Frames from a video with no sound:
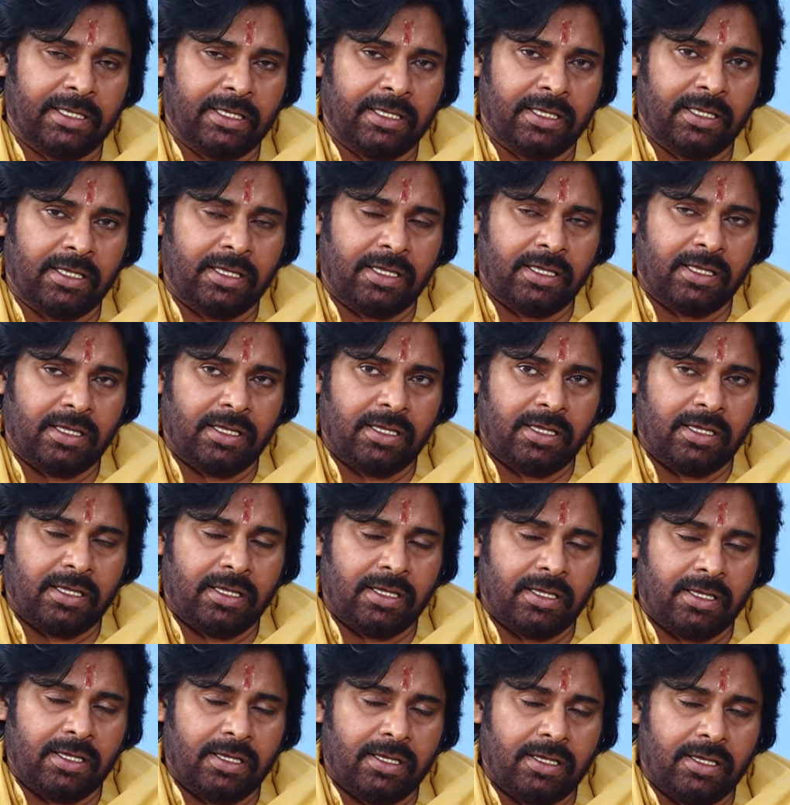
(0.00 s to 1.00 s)

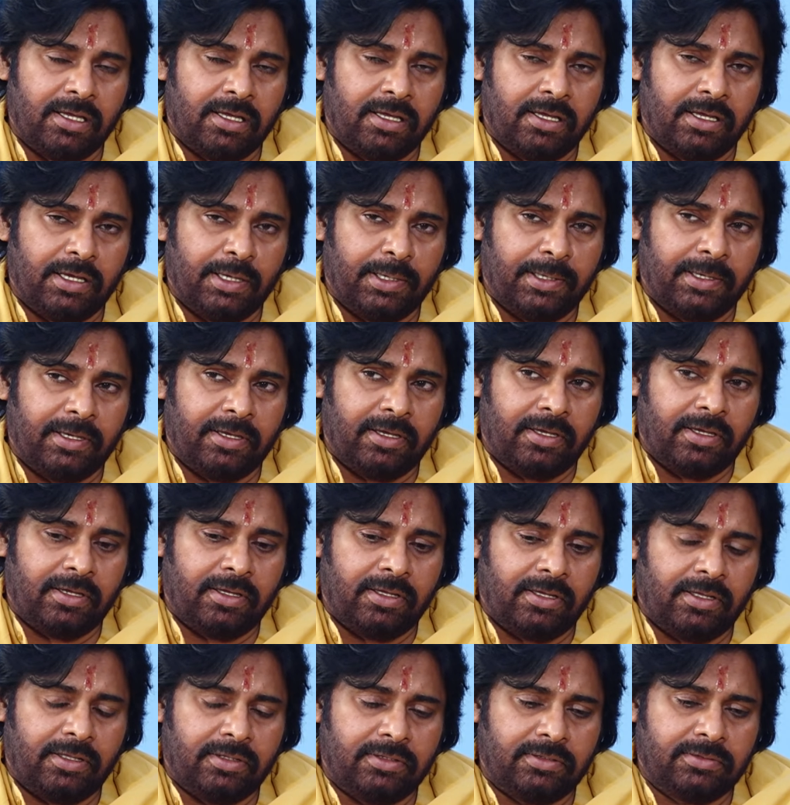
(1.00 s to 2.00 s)

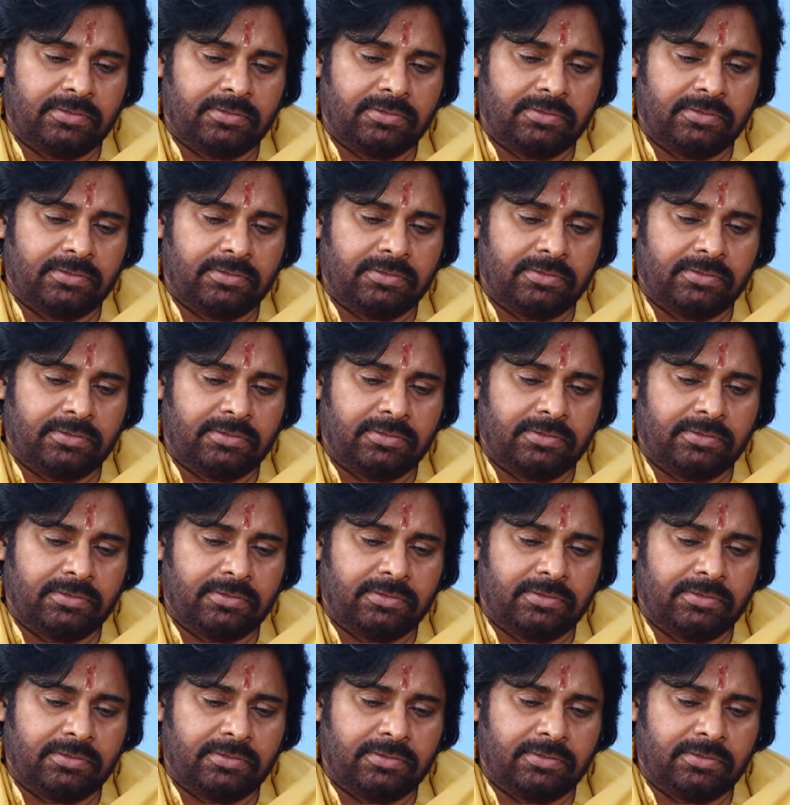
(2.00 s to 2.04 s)
No one is speaking in this clip.